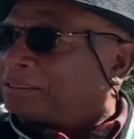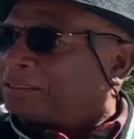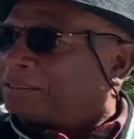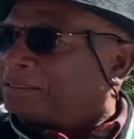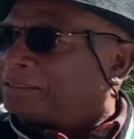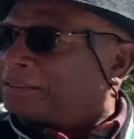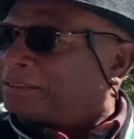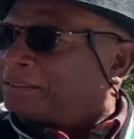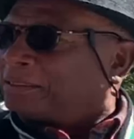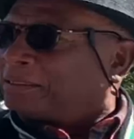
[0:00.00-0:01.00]

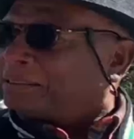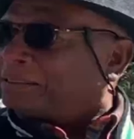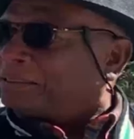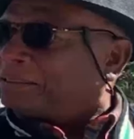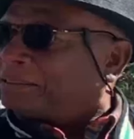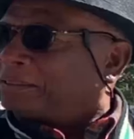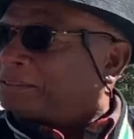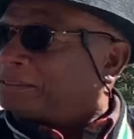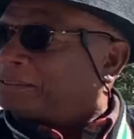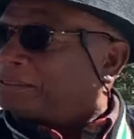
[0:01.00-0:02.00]

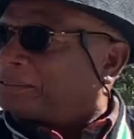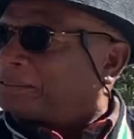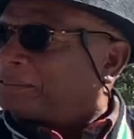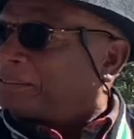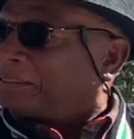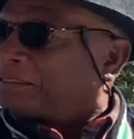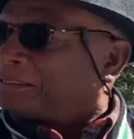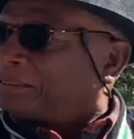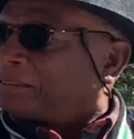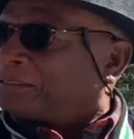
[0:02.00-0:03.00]
This person isn't speaking.